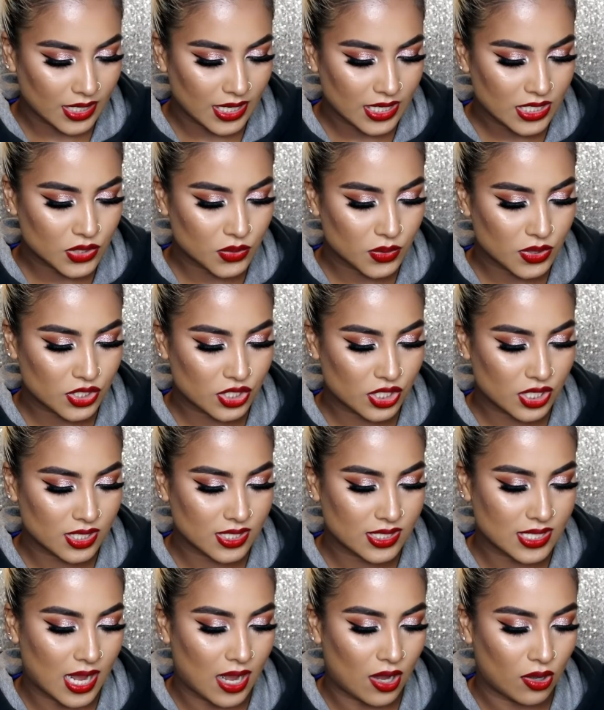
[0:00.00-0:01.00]
Next question
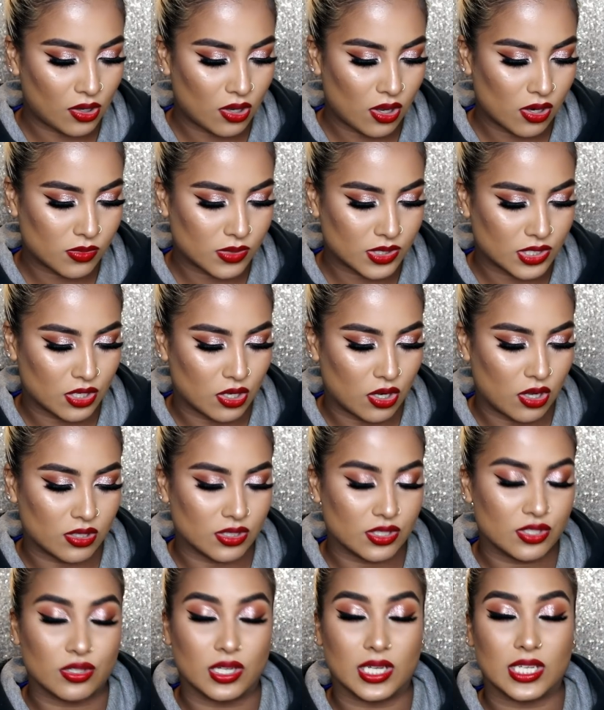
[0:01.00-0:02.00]
is, how long was your
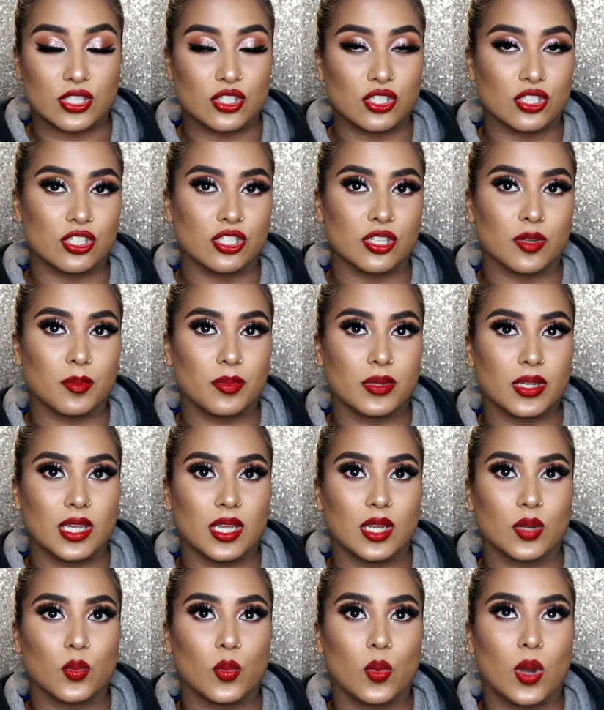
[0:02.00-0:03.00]
longest relationship?
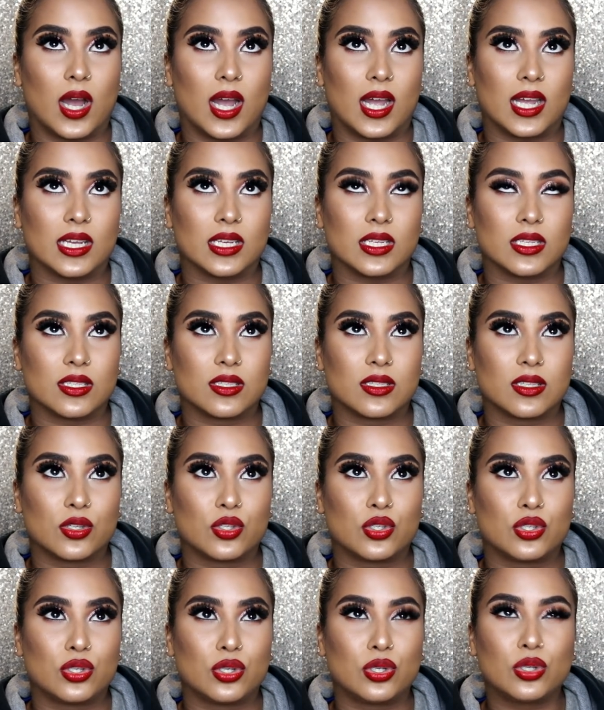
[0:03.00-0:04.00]
It
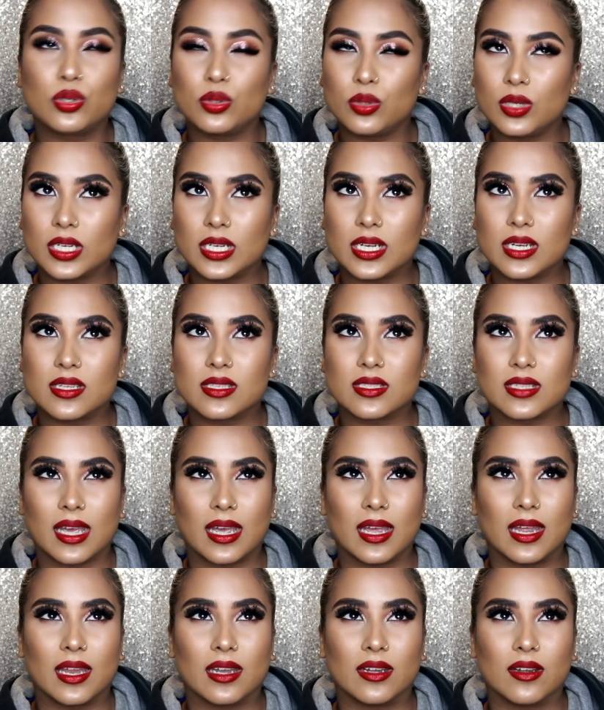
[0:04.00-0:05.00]
was 2 years
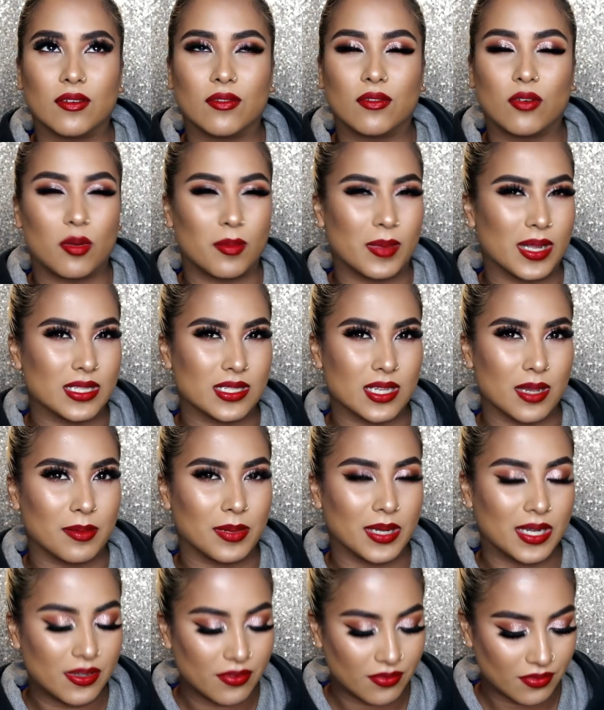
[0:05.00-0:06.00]
and 4 months, I
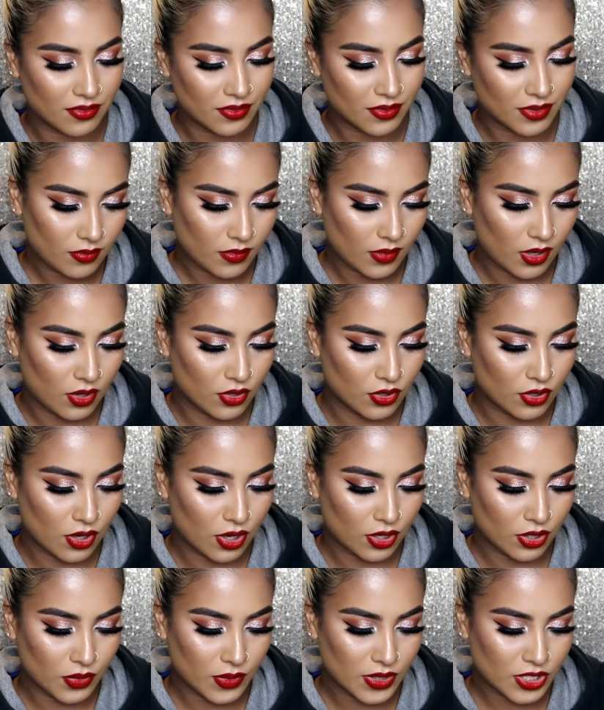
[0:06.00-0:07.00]
believe.
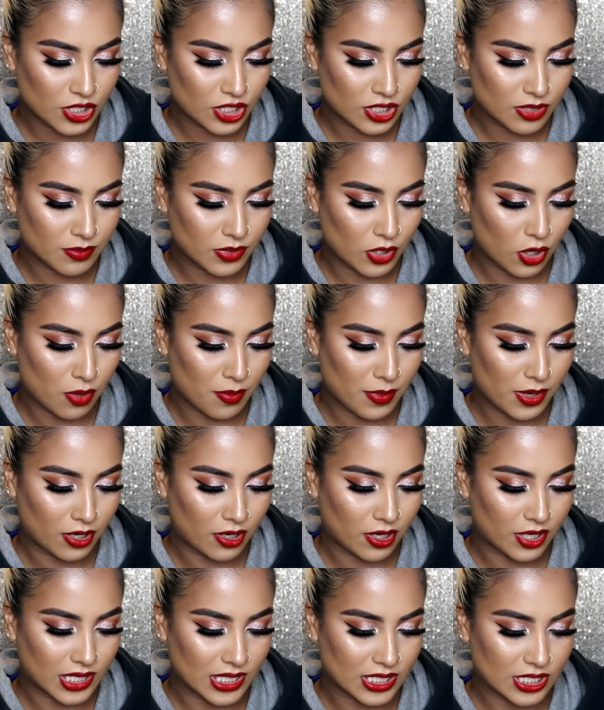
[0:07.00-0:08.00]
Not a question, but oh my
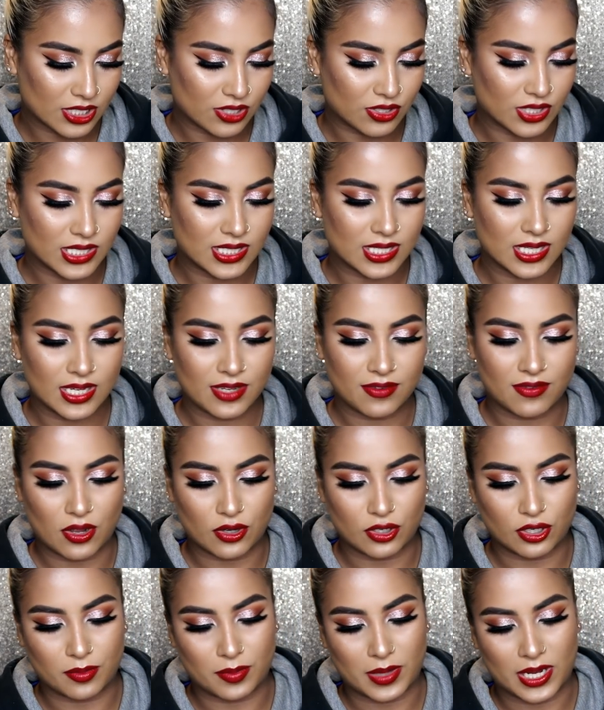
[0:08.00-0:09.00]
God, I just recently
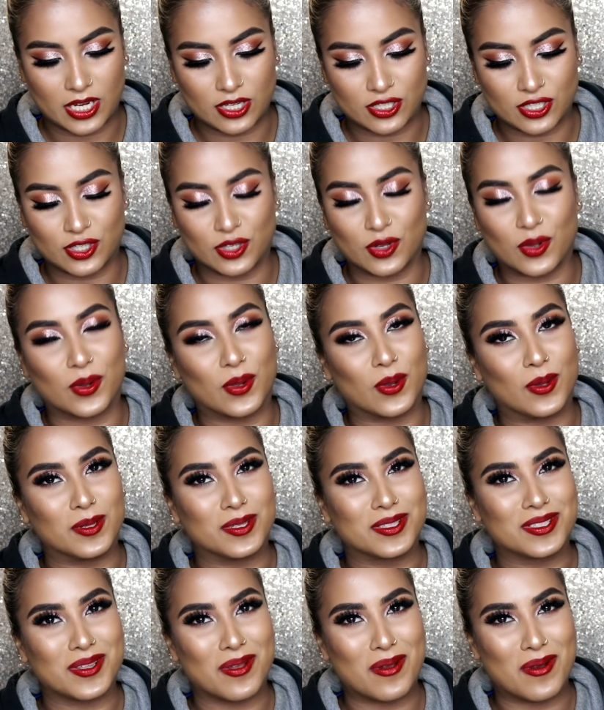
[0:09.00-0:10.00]
found your page and your
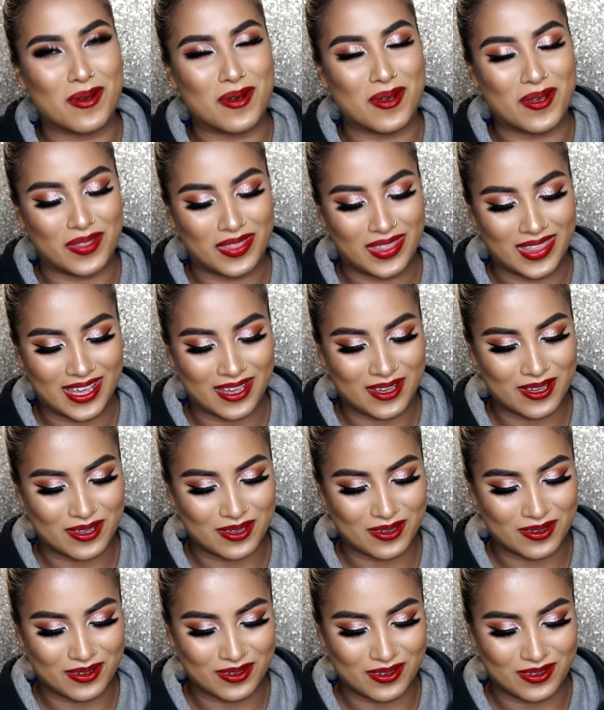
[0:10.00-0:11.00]
goals. Aw, thank
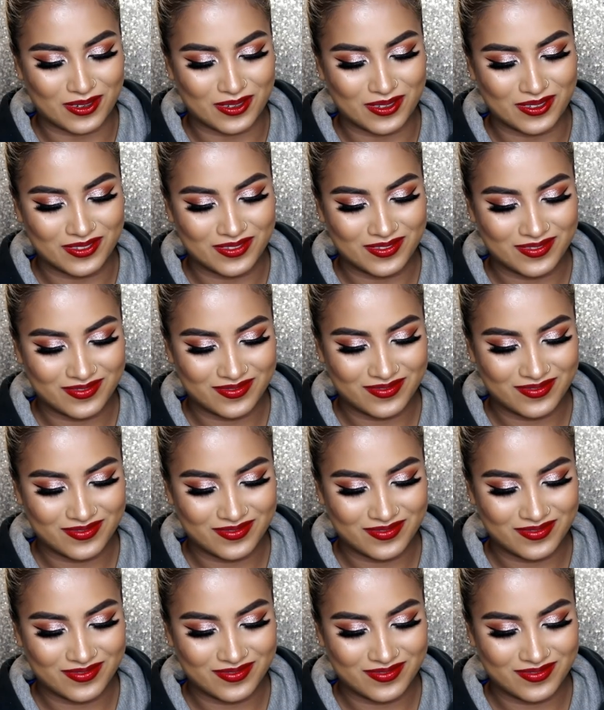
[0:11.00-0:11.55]
you.